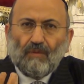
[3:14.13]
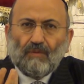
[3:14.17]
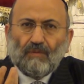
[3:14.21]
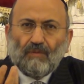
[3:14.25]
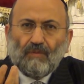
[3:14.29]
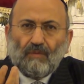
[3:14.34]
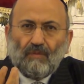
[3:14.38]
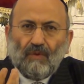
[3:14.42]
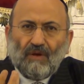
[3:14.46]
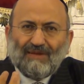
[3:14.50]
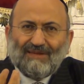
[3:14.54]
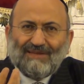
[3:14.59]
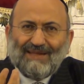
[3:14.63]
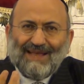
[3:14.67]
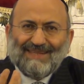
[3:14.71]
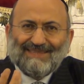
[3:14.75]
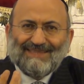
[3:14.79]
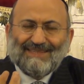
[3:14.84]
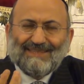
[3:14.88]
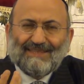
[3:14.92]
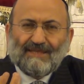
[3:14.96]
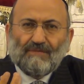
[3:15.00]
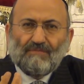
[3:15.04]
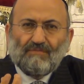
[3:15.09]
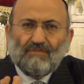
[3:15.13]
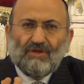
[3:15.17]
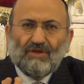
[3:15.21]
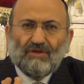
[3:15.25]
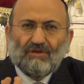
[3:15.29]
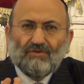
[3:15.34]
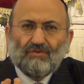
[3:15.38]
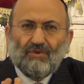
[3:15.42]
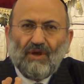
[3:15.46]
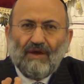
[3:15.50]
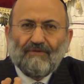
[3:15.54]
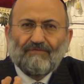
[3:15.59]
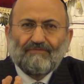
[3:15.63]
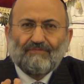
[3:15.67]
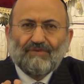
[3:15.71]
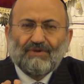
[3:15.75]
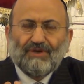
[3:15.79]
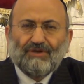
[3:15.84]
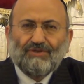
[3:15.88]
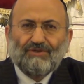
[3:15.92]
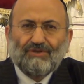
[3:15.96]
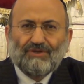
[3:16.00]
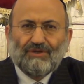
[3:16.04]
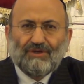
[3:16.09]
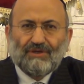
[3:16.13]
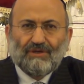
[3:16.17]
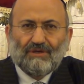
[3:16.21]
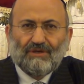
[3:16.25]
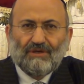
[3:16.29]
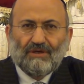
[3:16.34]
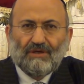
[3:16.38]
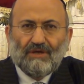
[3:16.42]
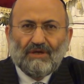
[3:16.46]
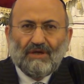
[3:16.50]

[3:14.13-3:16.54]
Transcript: what does it mean to have pressure.